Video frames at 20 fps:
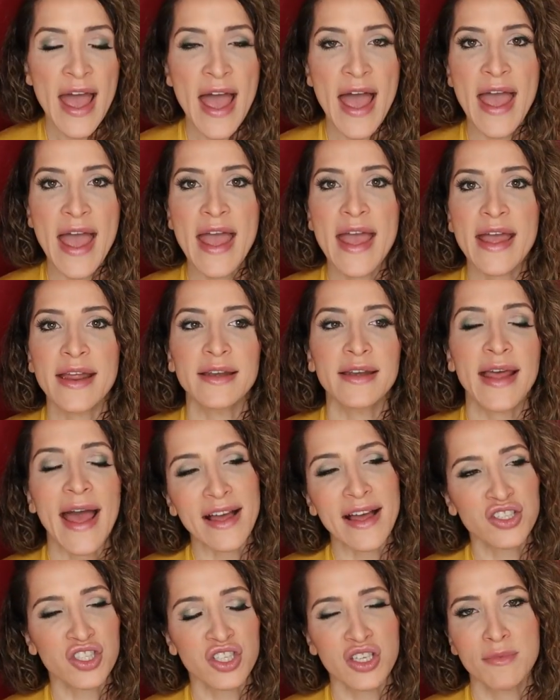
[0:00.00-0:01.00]
And
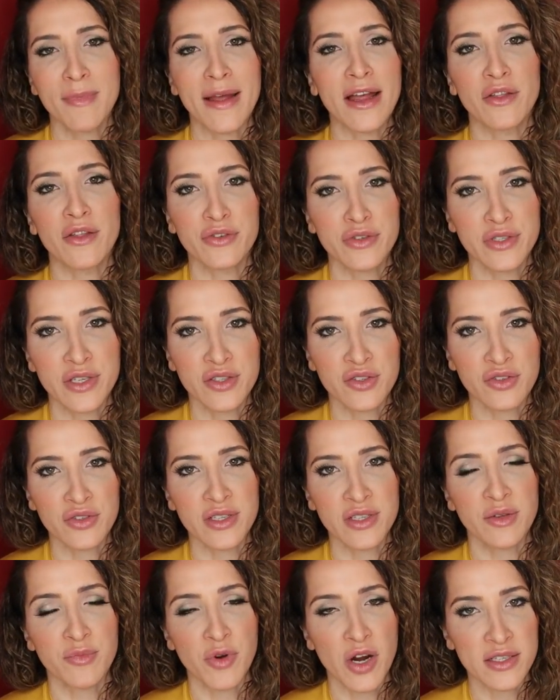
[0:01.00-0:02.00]
actually my other
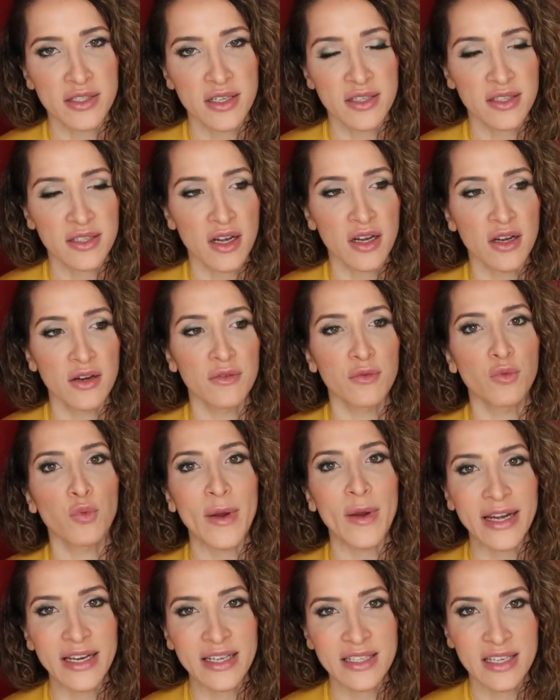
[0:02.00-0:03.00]
sister's in the process of
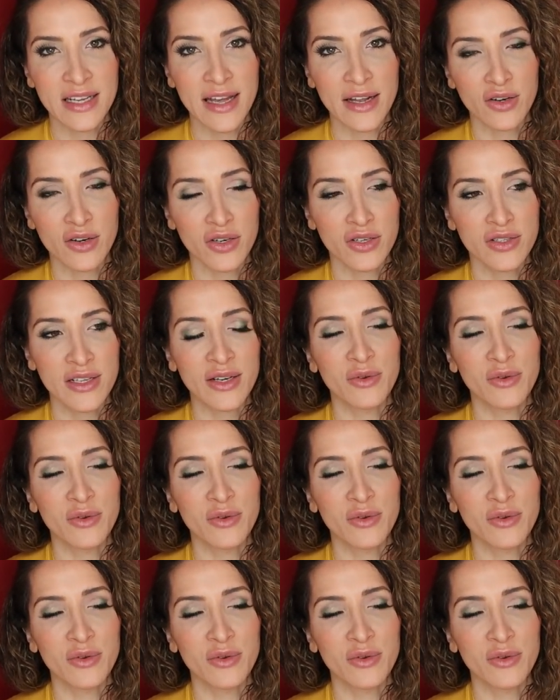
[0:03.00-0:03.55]
waiting to get hers.